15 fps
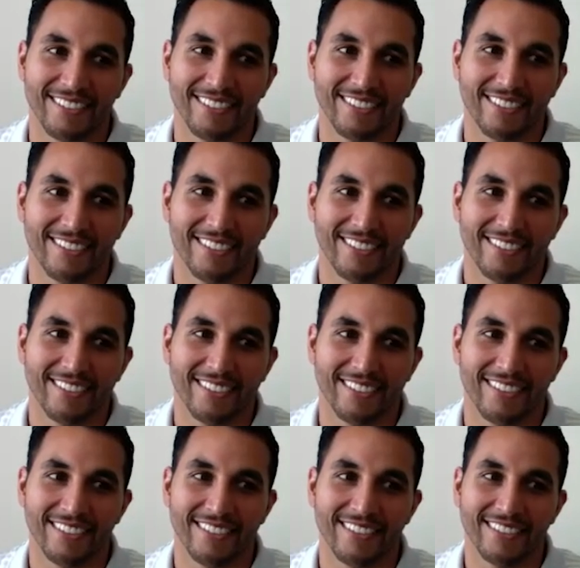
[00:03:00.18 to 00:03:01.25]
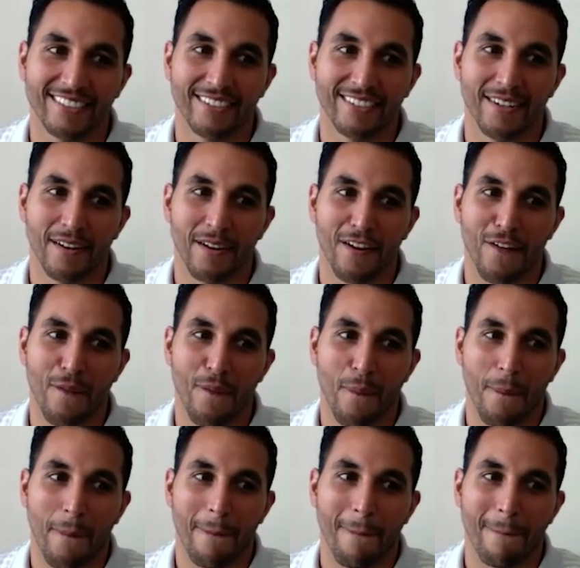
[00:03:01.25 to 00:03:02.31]

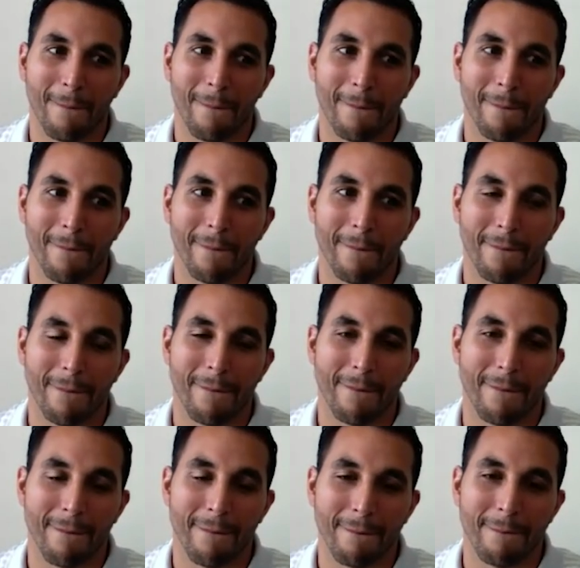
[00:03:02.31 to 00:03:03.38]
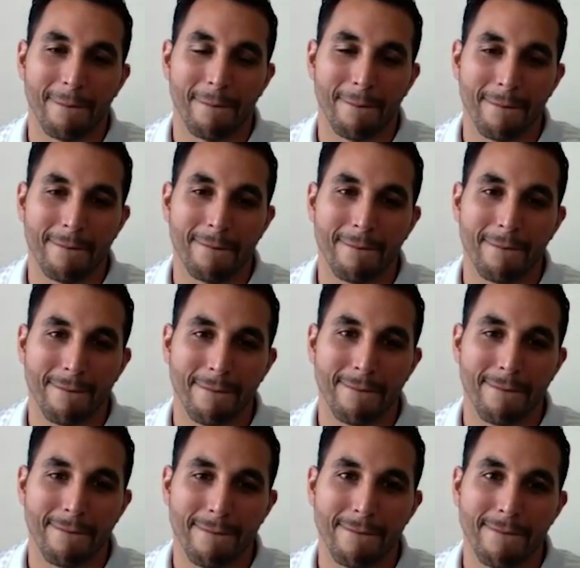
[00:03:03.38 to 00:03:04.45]

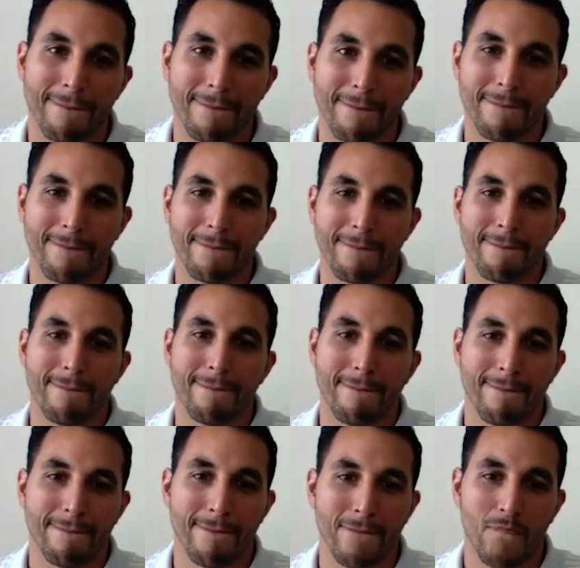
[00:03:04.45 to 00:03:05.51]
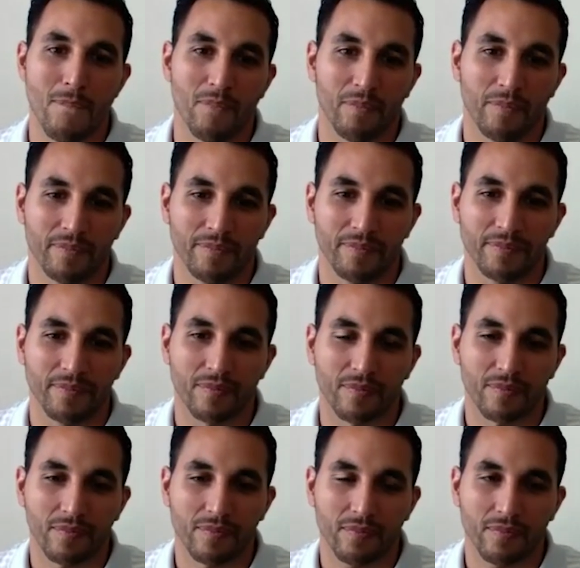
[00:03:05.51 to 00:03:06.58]

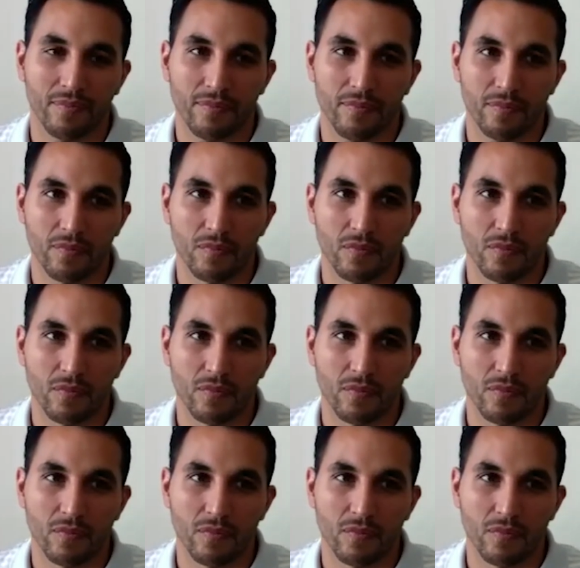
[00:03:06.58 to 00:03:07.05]
(silent)